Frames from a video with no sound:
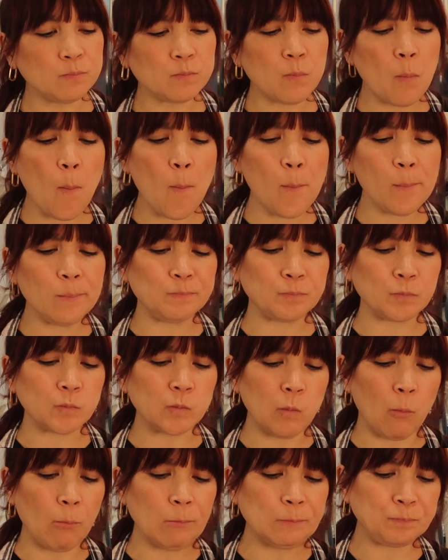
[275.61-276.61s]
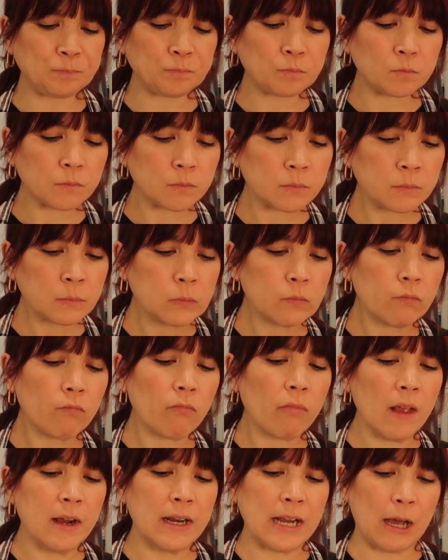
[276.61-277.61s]

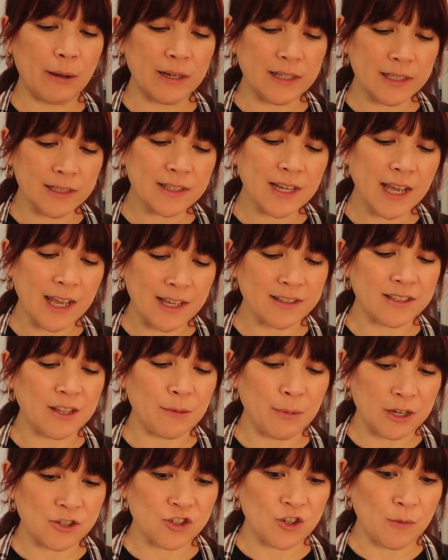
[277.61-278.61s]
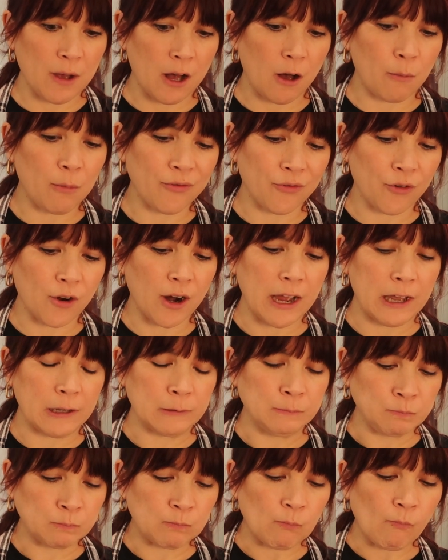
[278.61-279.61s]
Now I did taste the bechamel before I
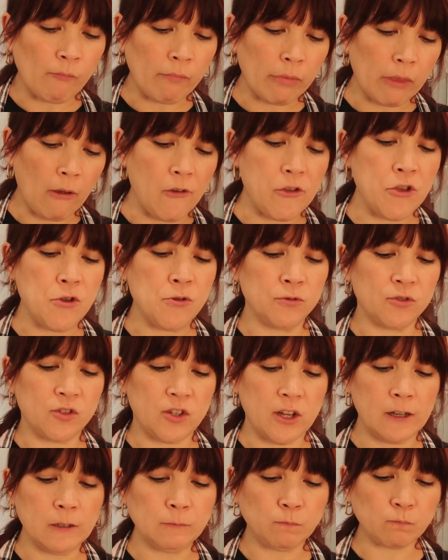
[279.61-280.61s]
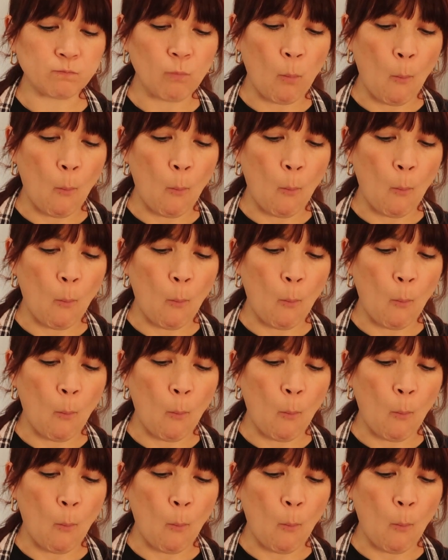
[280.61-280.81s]
used it.